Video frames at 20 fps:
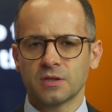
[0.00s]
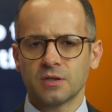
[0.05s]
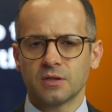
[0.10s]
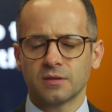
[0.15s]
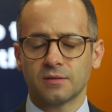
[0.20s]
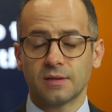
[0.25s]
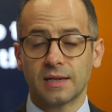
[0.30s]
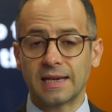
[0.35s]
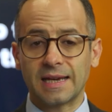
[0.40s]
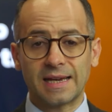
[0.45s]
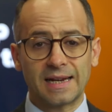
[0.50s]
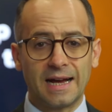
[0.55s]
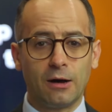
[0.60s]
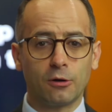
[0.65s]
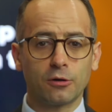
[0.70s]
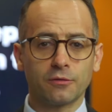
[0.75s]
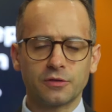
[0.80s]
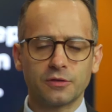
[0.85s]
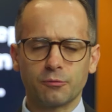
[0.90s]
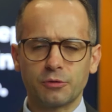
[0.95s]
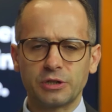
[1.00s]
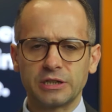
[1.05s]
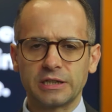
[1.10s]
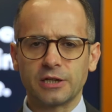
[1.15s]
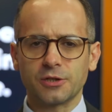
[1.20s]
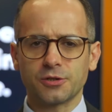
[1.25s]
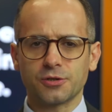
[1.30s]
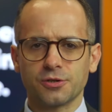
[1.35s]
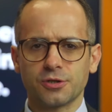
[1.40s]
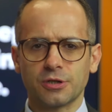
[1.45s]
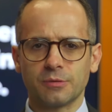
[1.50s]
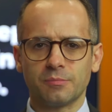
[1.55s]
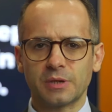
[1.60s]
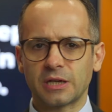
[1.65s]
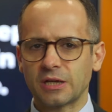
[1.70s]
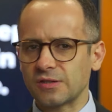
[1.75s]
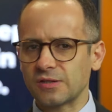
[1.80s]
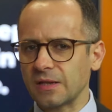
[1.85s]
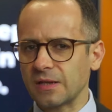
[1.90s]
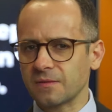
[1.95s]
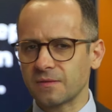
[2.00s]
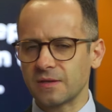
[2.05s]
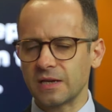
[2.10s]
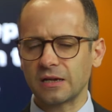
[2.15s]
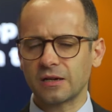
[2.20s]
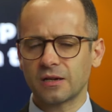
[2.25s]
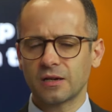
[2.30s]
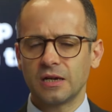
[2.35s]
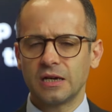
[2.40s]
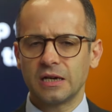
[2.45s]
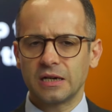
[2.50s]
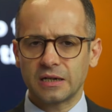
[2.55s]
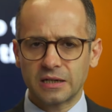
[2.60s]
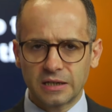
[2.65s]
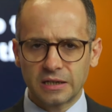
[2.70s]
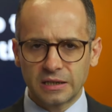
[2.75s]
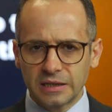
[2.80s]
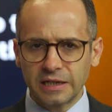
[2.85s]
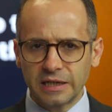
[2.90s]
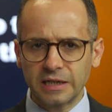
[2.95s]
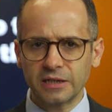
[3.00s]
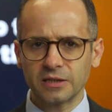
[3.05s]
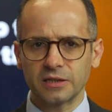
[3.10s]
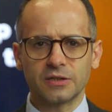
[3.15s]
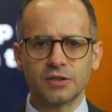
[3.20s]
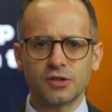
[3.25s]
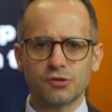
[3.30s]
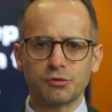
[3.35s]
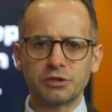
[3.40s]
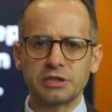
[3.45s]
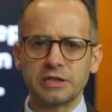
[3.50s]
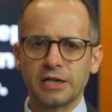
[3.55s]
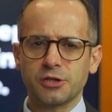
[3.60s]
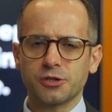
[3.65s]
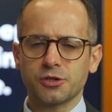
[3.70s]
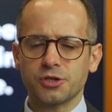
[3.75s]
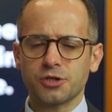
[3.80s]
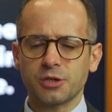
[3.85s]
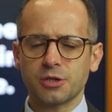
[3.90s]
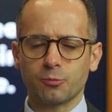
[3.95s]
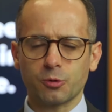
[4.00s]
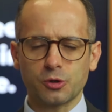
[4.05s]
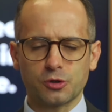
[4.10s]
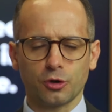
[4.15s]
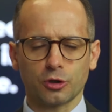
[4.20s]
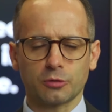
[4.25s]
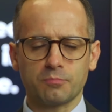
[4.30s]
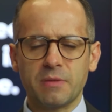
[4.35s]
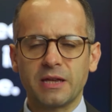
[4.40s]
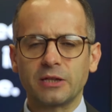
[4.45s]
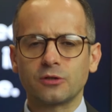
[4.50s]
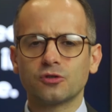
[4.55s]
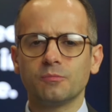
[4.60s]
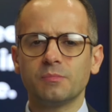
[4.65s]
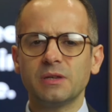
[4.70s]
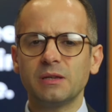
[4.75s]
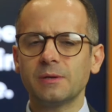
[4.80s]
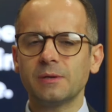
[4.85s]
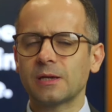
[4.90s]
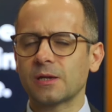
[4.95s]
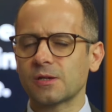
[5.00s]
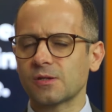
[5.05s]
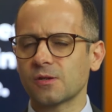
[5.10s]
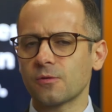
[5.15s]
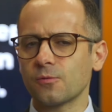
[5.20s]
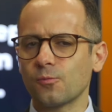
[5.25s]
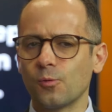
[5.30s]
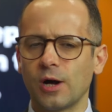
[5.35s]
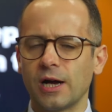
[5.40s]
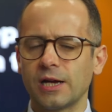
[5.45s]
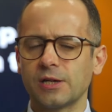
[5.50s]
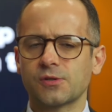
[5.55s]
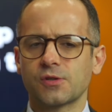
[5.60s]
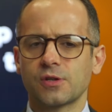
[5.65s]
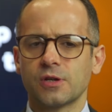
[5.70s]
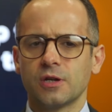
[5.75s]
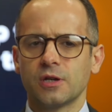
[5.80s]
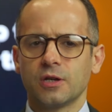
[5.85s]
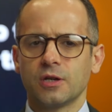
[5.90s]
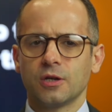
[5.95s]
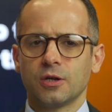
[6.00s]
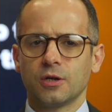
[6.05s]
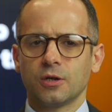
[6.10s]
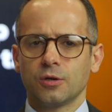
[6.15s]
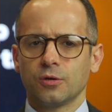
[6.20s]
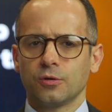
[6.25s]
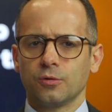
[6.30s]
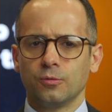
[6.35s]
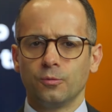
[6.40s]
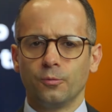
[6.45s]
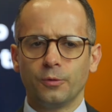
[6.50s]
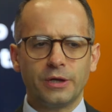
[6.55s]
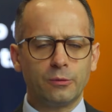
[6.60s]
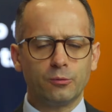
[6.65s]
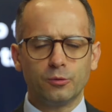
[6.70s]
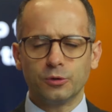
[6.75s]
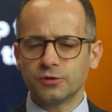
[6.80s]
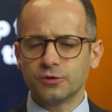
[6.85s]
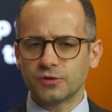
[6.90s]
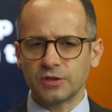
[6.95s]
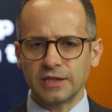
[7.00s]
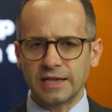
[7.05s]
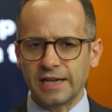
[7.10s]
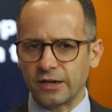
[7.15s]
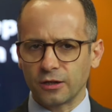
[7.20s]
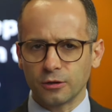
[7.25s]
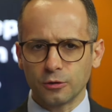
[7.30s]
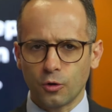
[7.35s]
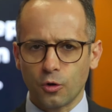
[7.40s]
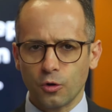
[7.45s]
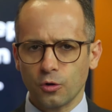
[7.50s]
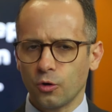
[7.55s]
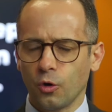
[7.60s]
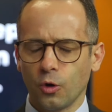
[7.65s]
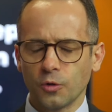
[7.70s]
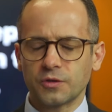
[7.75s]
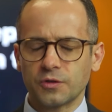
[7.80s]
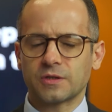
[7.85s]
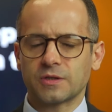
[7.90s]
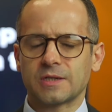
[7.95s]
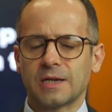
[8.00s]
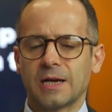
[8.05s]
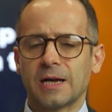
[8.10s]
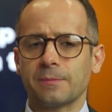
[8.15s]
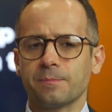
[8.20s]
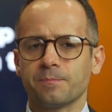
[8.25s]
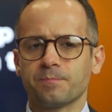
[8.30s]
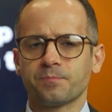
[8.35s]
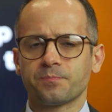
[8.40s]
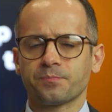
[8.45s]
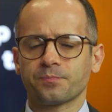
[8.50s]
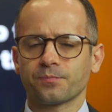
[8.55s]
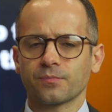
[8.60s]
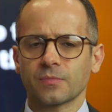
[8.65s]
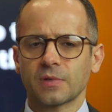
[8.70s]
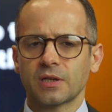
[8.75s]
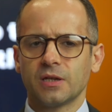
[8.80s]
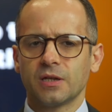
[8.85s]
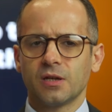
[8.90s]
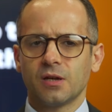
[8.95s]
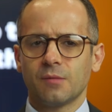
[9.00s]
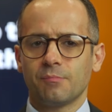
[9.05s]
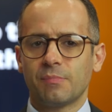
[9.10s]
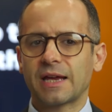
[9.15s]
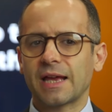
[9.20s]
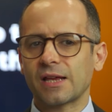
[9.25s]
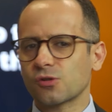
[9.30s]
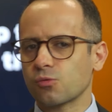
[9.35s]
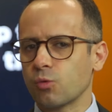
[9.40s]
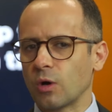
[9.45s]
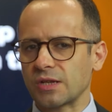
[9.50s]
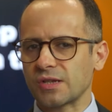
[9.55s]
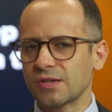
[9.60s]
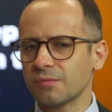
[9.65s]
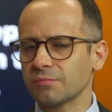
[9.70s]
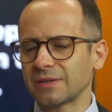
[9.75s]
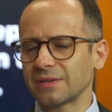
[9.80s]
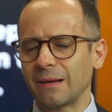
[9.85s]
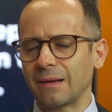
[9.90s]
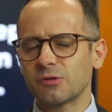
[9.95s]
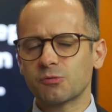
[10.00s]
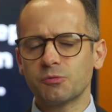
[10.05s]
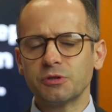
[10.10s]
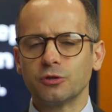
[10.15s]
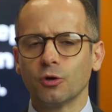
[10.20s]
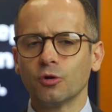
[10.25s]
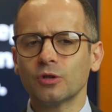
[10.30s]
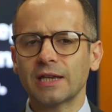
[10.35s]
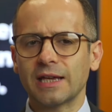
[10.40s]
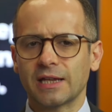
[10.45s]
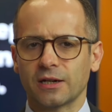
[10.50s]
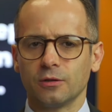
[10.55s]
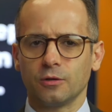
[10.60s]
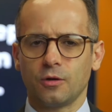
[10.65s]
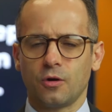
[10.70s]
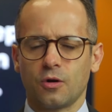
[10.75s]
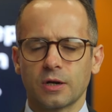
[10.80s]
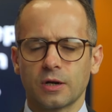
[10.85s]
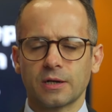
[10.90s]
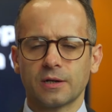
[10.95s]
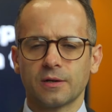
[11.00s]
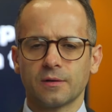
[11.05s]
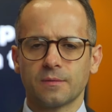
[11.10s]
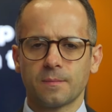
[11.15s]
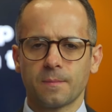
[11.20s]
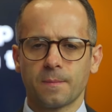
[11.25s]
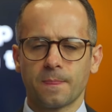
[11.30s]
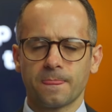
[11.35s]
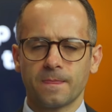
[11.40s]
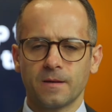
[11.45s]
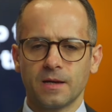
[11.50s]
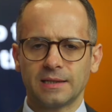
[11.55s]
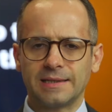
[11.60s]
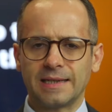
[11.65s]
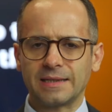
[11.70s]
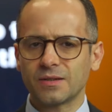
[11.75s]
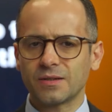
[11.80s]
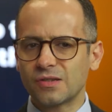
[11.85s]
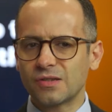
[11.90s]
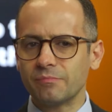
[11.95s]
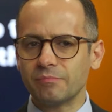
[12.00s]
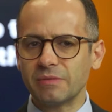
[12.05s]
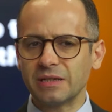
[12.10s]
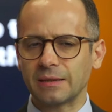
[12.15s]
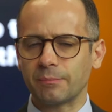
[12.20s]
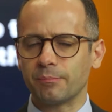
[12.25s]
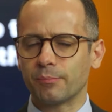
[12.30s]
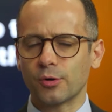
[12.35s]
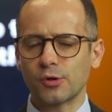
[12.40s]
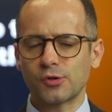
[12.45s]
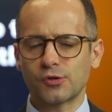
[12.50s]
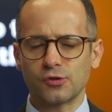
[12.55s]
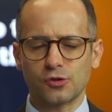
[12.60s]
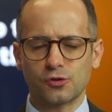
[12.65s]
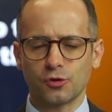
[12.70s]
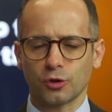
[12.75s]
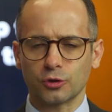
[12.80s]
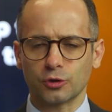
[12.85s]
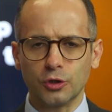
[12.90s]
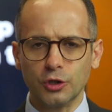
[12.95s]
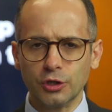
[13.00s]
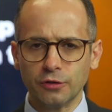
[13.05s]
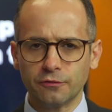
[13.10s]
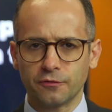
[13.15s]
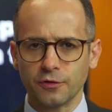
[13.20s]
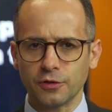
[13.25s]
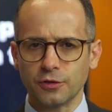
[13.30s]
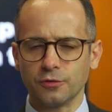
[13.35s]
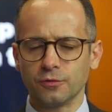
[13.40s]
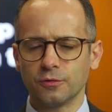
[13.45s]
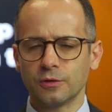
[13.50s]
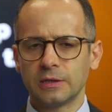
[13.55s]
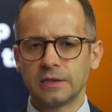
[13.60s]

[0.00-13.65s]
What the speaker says: They get out of the relationship because they think clearly this relationship was not meant to be, because otherwise we would get along all the time. But guess what? Sometimes we don't get along. And that doesn't mean the person is not good for you.